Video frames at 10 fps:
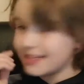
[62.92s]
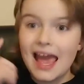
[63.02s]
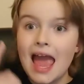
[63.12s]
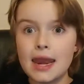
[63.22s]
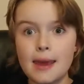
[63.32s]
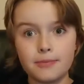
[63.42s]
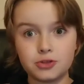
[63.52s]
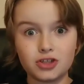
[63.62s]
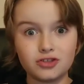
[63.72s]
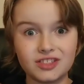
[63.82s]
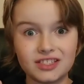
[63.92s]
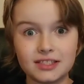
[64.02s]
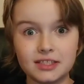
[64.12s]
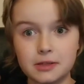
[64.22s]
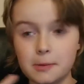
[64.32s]
10 episodes
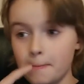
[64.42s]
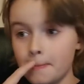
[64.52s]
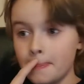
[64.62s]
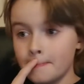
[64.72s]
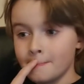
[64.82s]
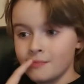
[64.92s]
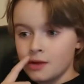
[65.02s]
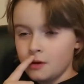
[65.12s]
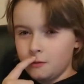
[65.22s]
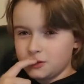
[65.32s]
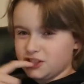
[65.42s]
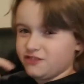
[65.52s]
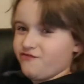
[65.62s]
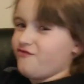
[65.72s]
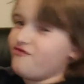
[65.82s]
this season, which
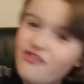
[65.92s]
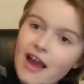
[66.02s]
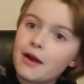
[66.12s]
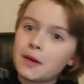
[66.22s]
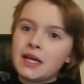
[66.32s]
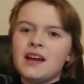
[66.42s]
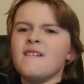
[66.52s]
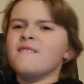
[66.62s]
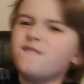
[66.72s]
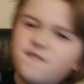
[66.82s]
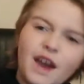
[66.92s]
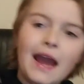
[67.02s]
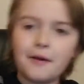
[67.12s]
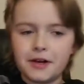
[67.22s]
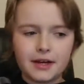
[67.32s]
is very,
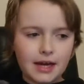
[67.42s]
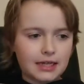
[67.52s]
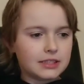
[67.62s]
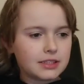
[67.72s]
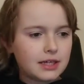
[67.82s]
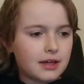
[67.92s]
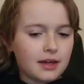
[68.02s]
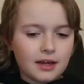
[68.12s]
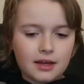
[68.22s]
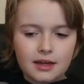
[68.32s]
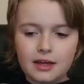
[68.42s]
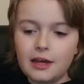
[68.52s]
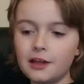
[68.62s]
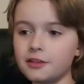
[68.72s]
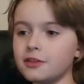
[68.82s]
very nice.
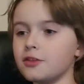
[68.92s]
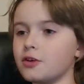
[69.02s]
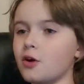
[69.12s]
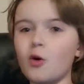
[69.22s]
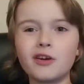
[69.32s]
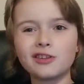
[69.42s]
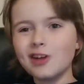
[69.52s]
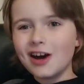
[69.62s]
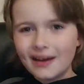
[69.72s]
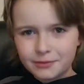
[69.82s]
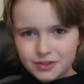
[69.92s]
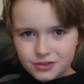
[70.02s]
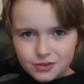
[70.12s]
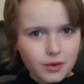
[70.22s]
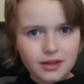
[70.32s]
And they're always long
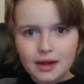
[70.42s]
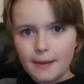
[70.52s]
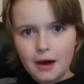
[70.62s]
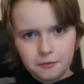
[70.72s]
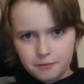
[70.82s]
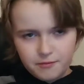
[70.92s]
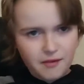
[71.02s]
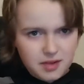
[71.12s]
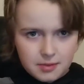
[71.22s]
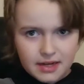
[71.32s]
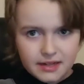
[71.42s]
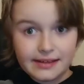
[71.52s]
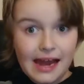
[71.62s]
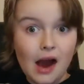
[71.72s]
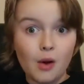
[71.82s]
episodes, always about 50
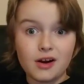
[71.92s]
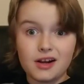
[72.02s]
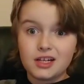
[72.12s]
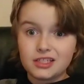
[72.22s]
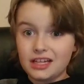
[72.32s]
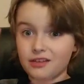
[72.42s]
minutes, an hour.